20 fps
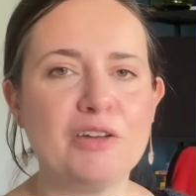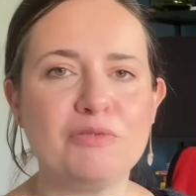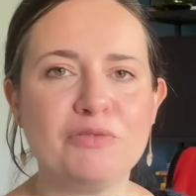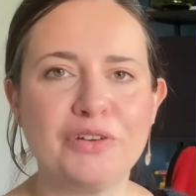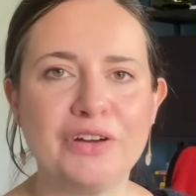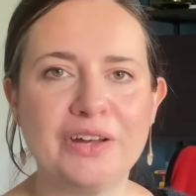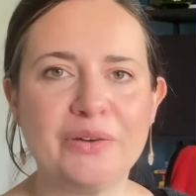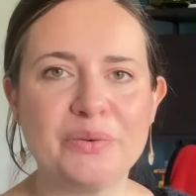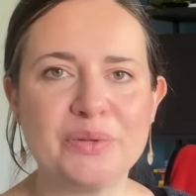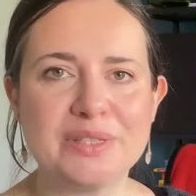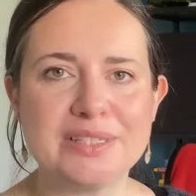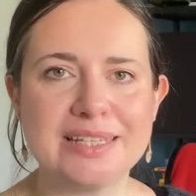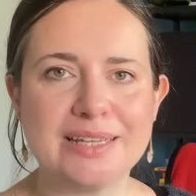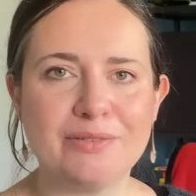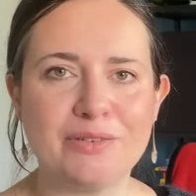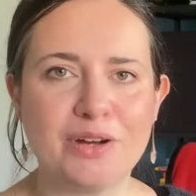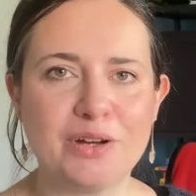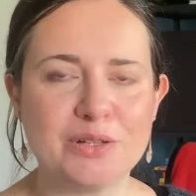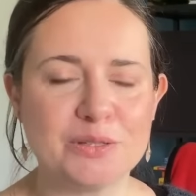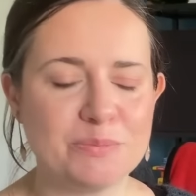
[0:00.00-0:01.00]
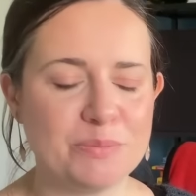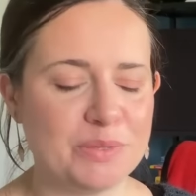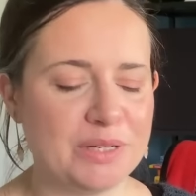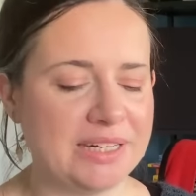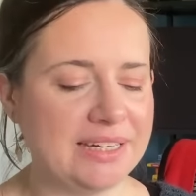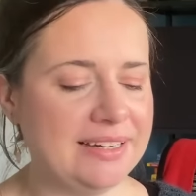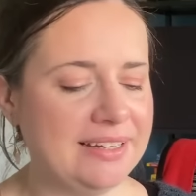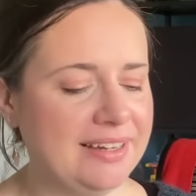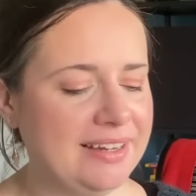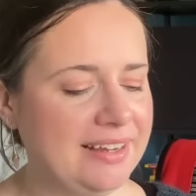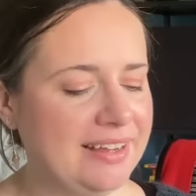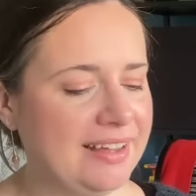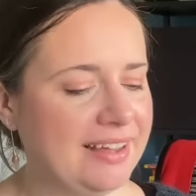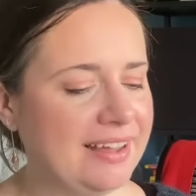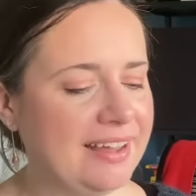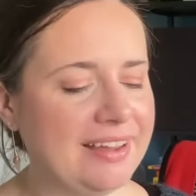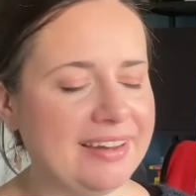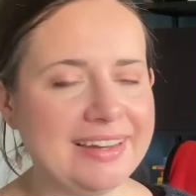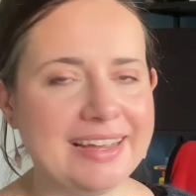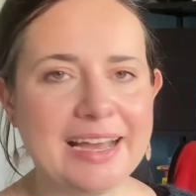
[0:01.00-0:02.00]
frequency raspberry,
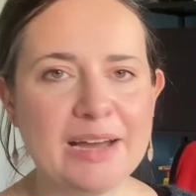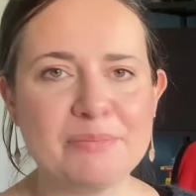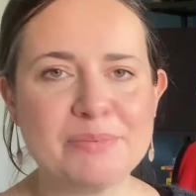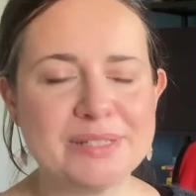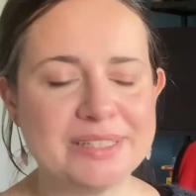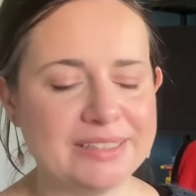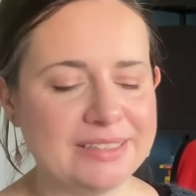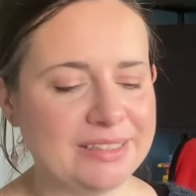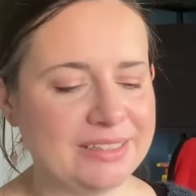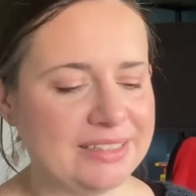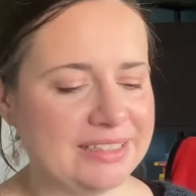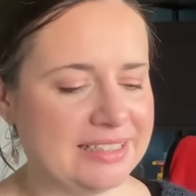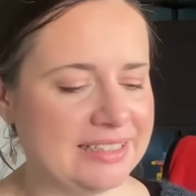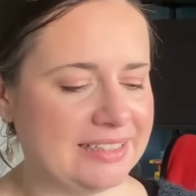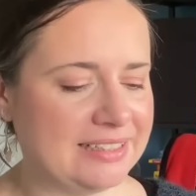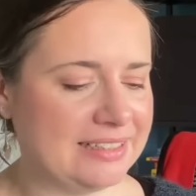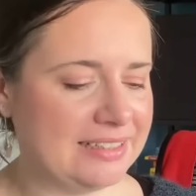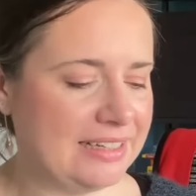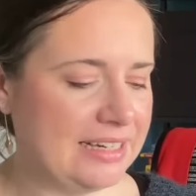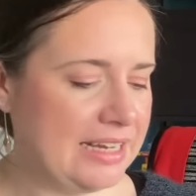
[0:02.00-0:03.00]
and absolutely.